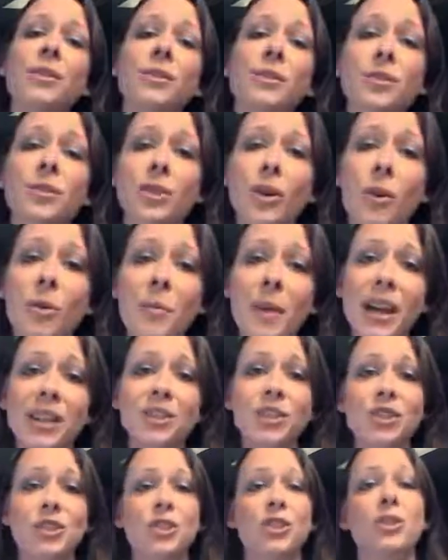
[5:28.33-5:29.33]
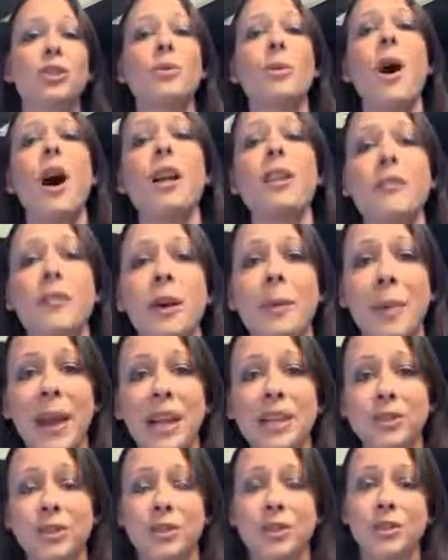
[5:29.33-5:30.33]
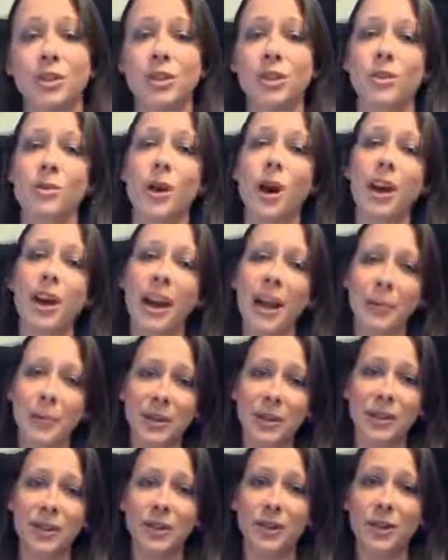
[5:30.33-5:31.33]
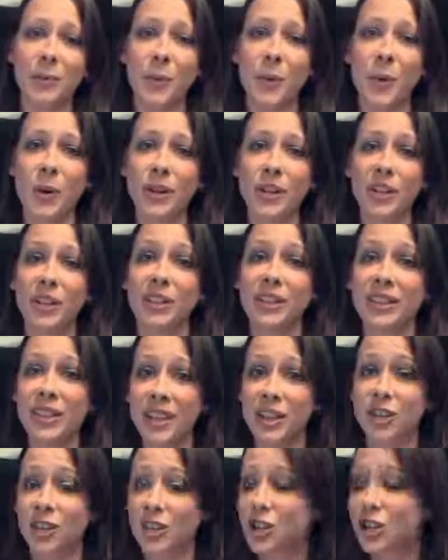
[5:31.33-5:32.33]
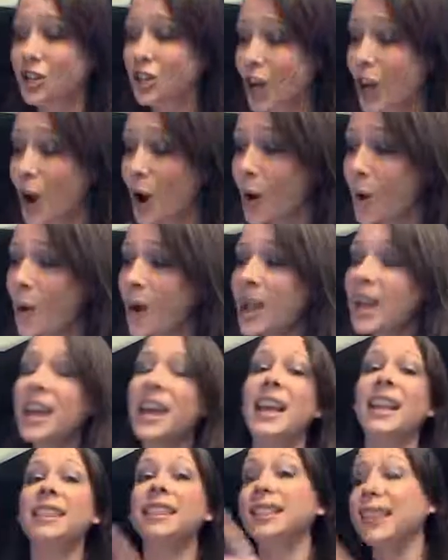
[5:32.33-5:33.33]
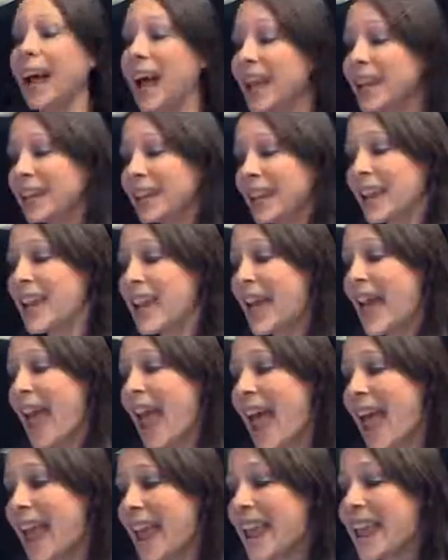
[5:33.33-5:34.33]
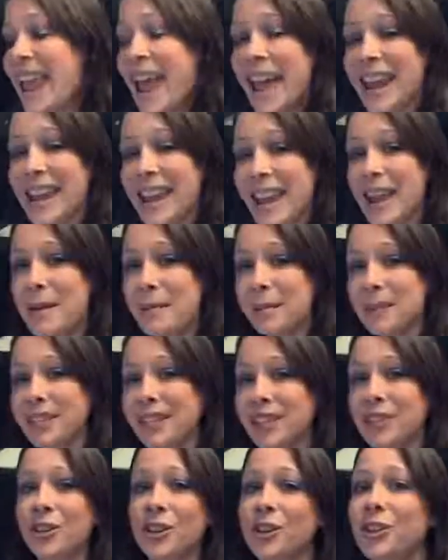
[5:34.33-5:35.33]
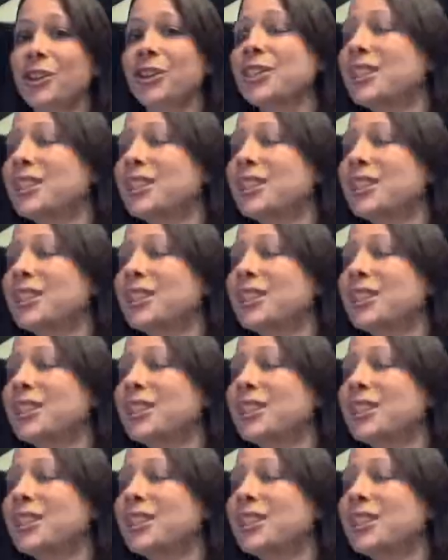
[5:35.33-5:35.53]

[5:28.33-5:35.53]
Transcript: you so much to all of our patrons who are helping to support this show, like a&M Digital